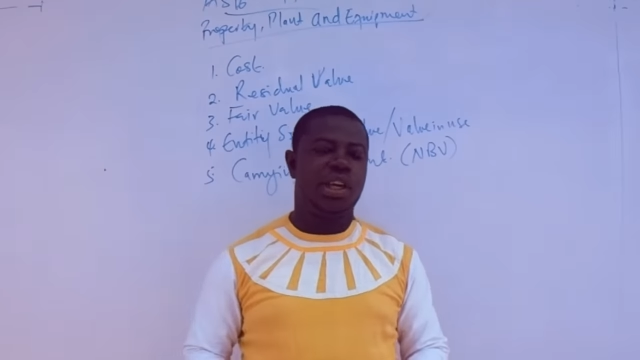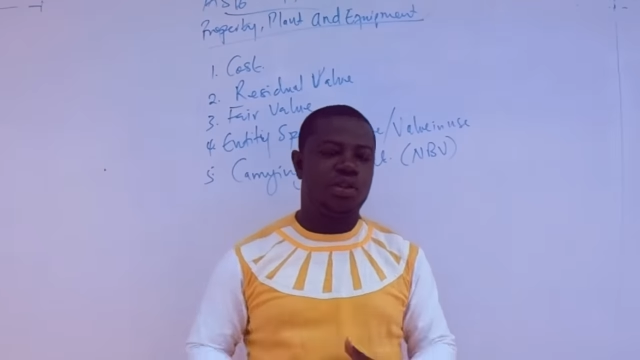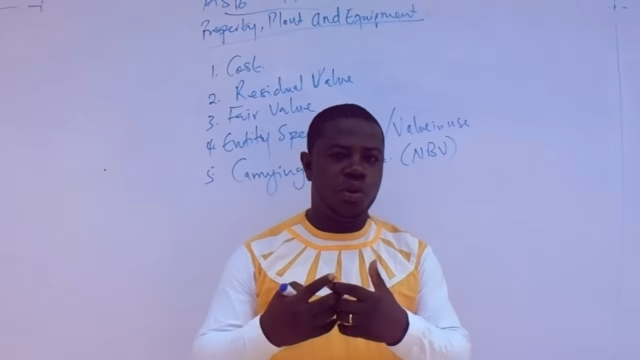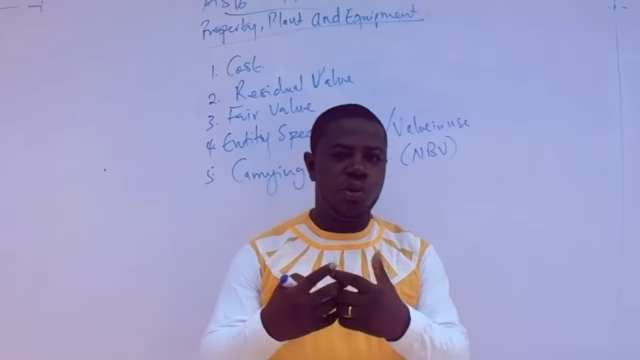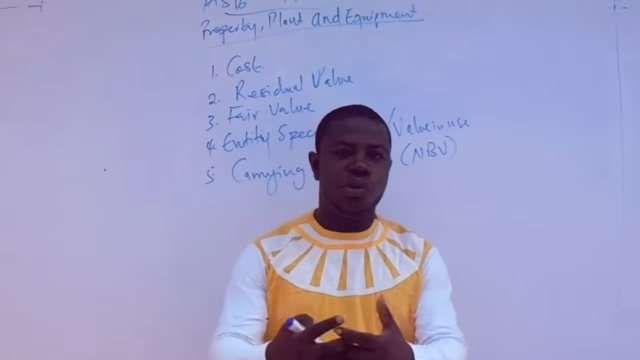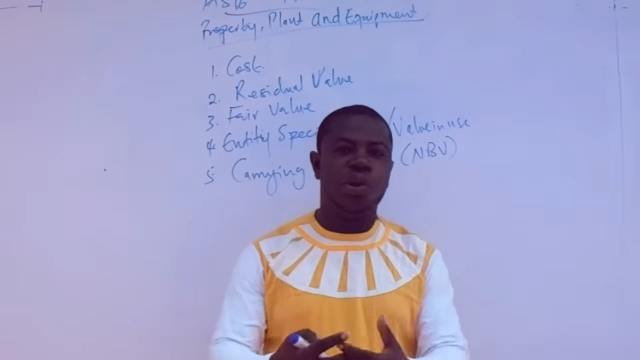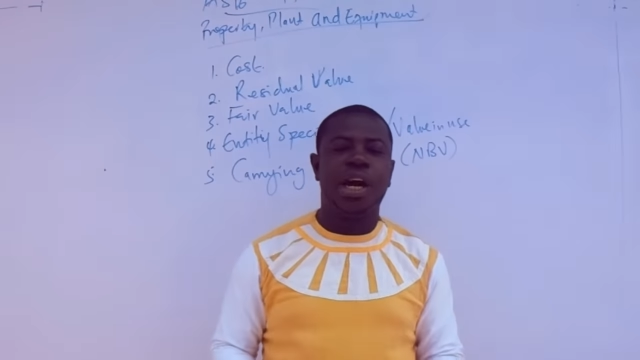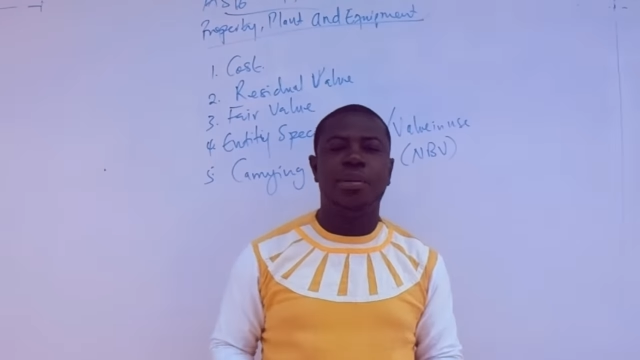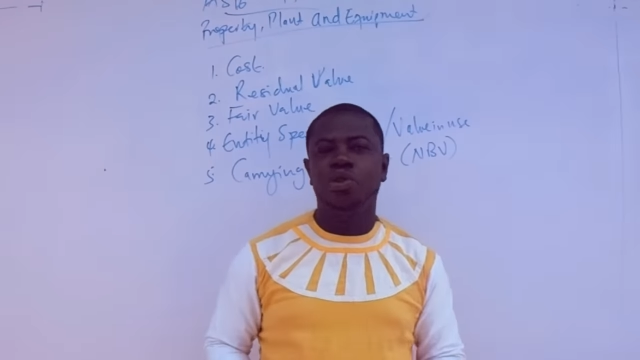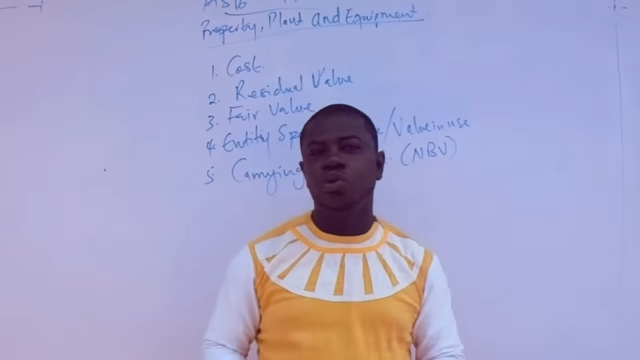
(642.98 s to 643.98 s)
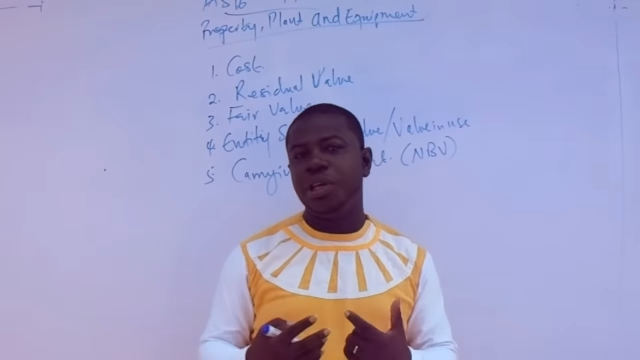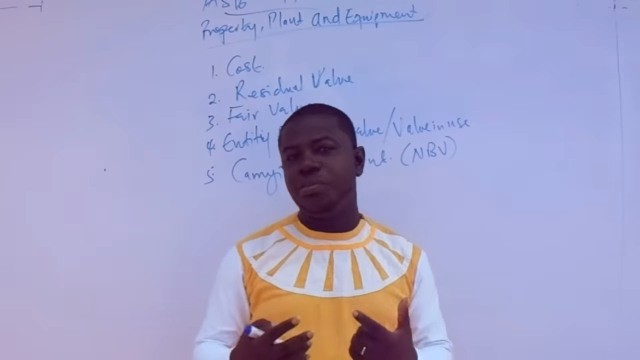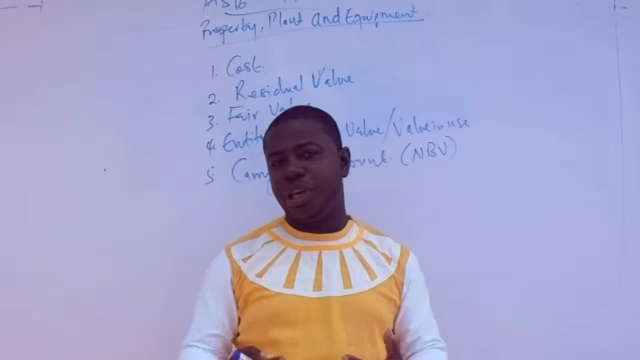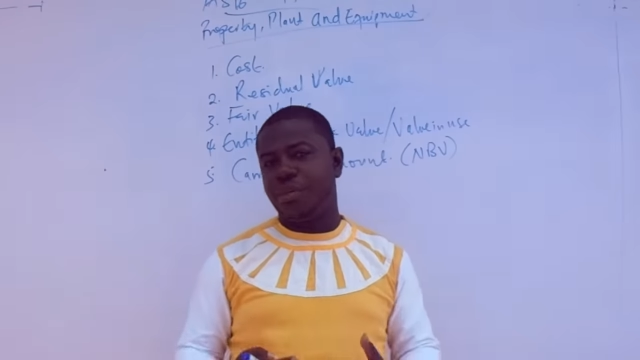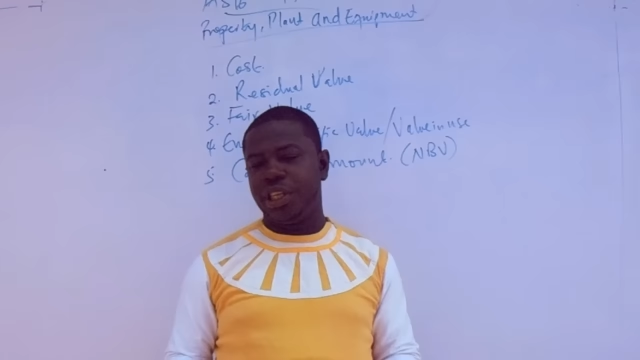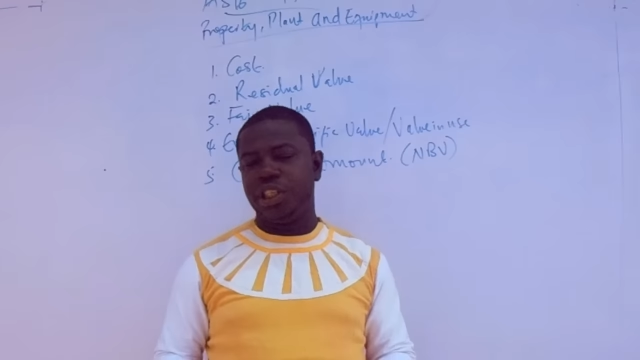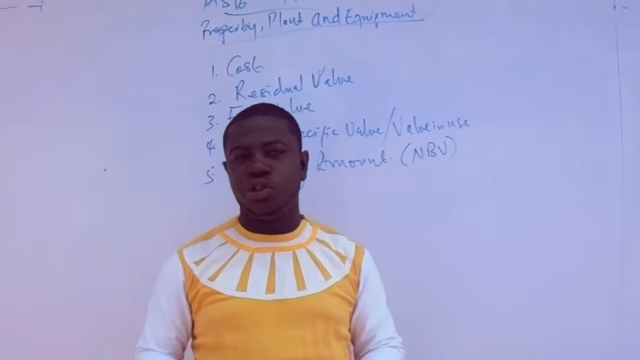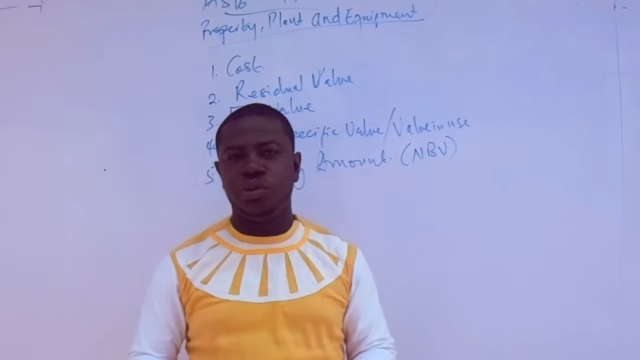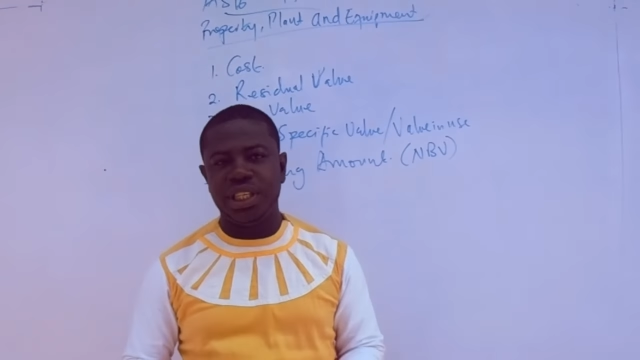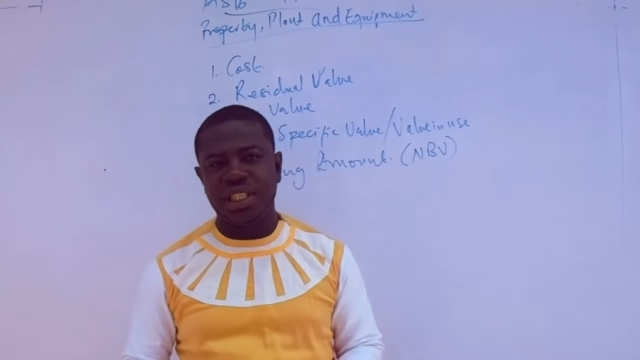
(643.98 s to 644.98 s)
And so we will come to
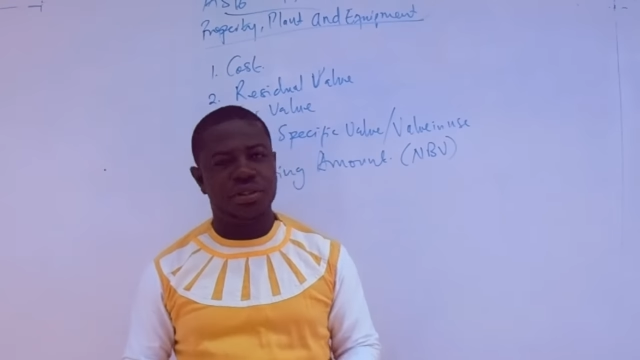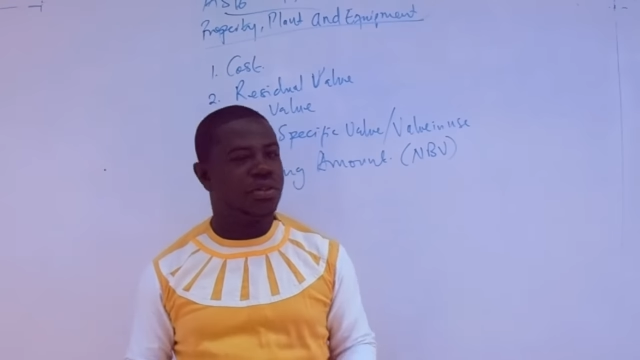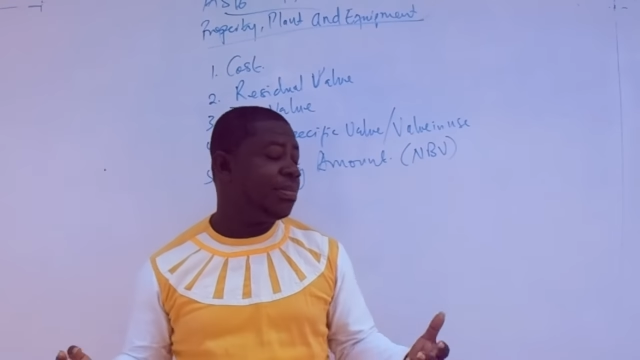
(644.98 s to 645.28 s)
impairment into detail.